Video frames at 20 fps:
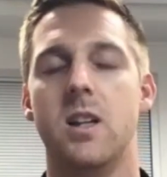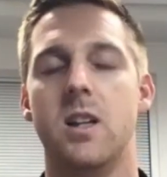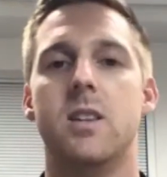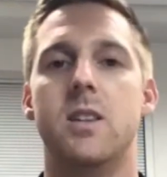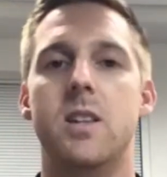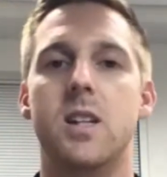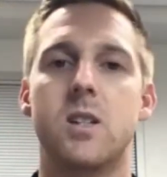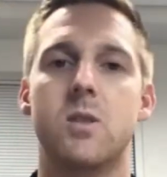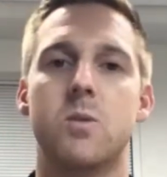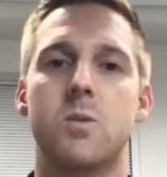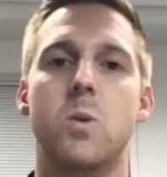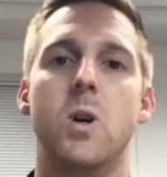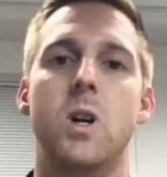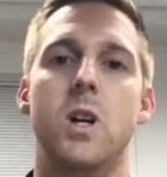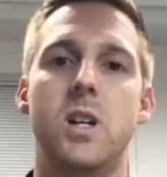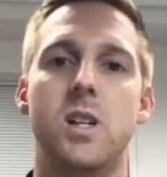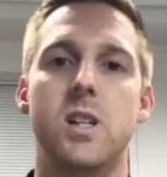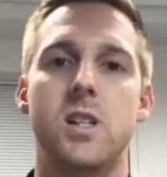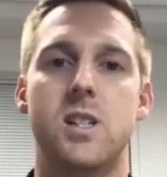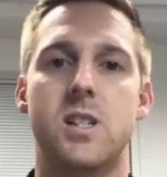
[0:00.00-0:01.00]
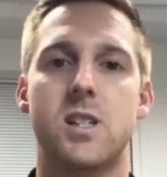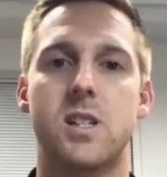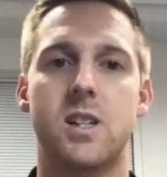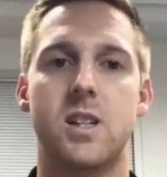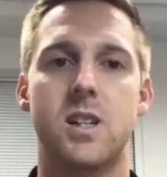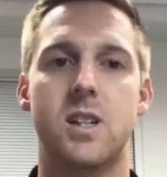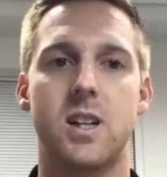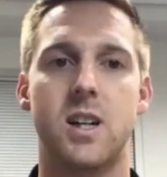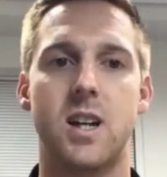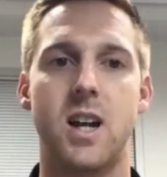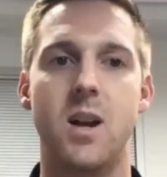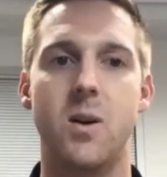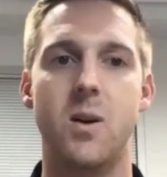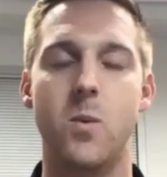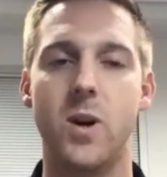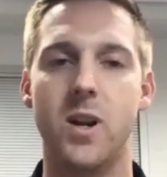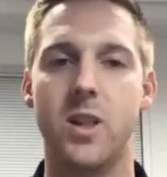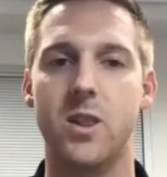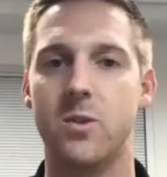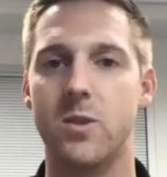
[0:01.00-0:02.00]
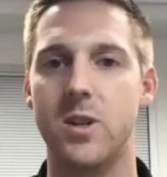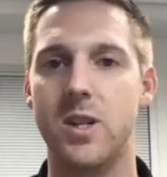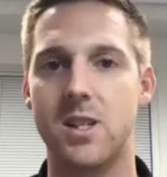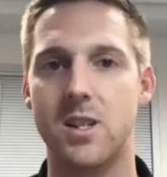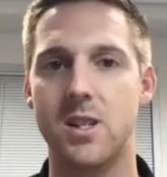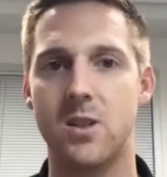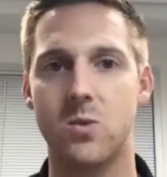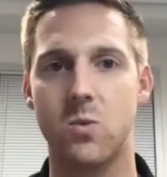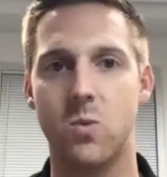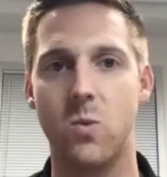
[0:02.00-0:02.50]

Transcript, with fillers: this was kind of one of the reasons